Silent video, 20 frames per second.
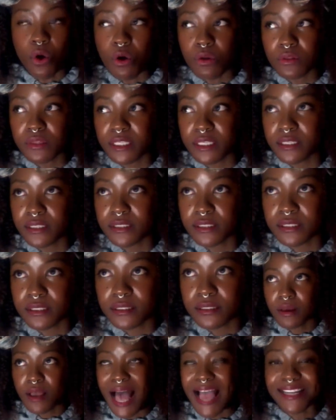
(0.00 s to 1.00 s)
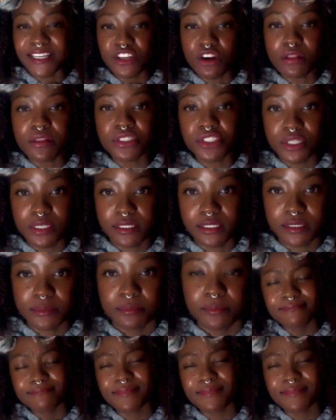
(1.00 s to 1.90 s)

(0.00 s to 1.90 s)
all these ideologies